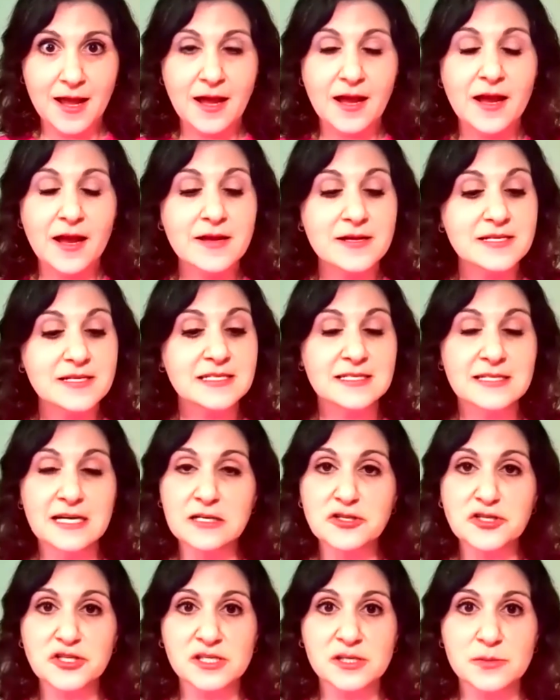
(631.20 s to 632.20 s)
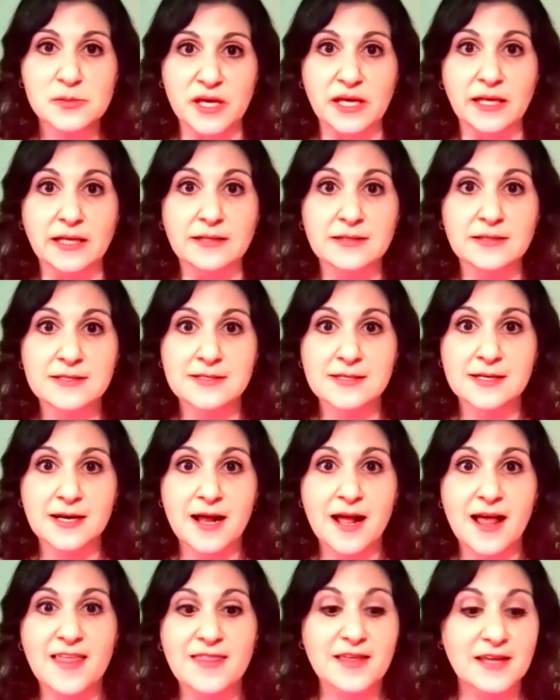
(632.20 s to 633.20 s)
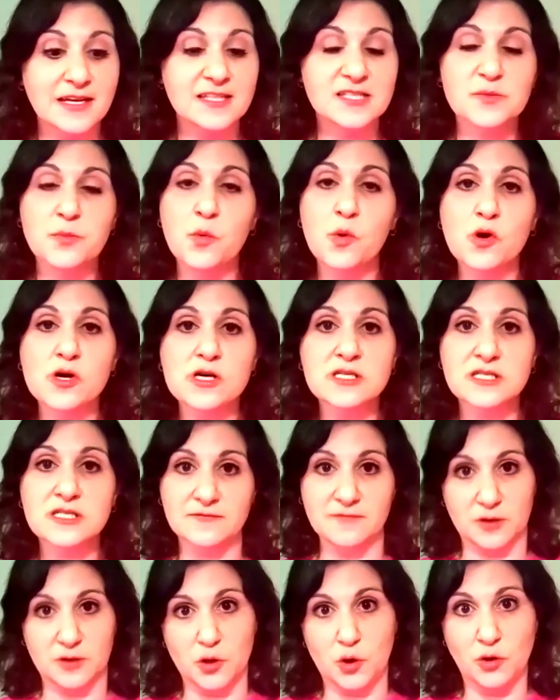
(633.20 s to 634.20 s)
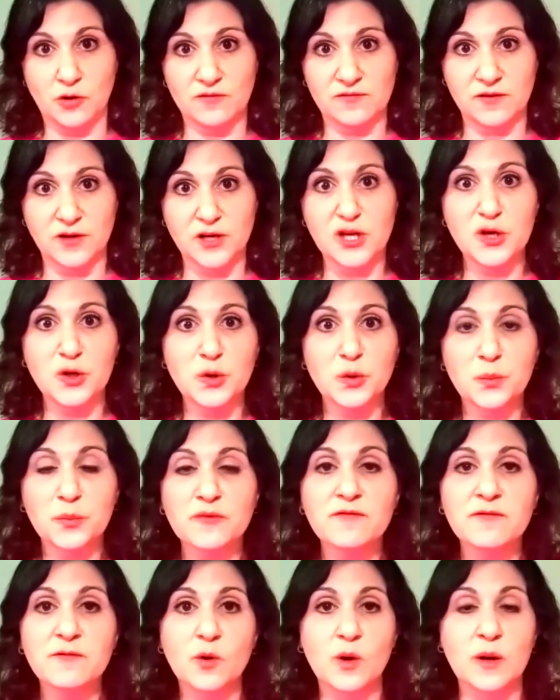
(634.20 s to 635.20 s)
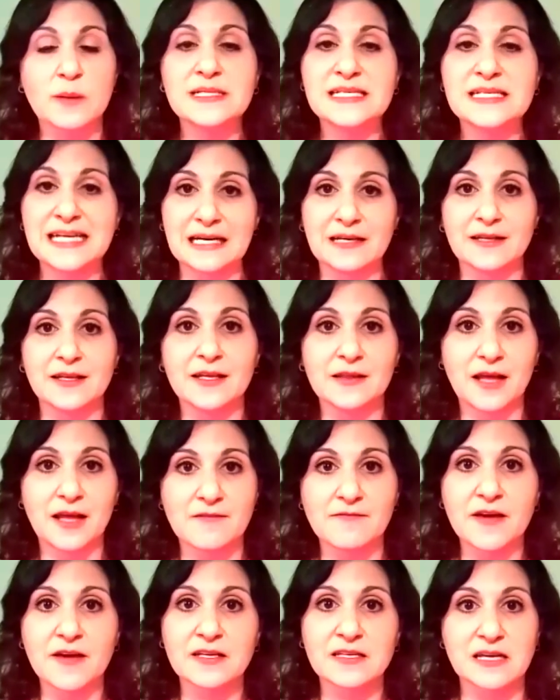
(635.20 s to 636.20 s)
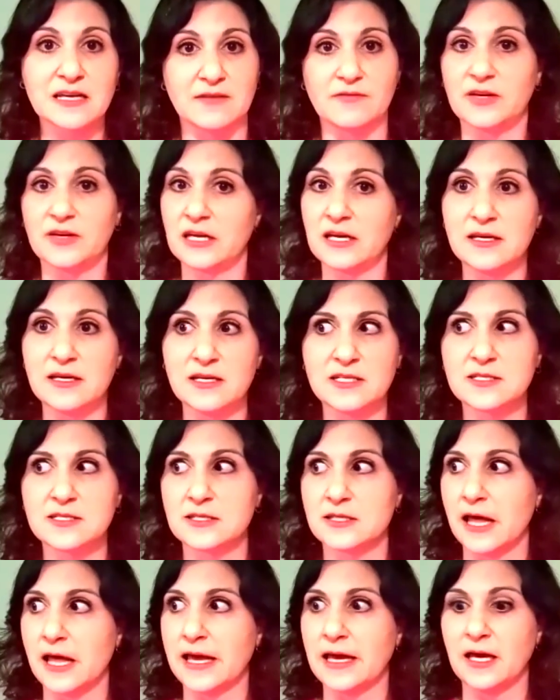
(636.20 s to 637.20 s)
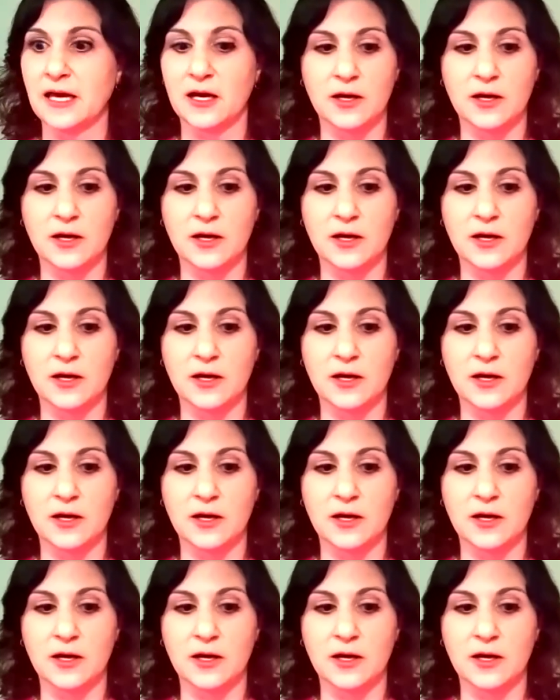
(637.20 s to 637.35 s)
It essentially means that it's more difficult for you to perform daily life activities like,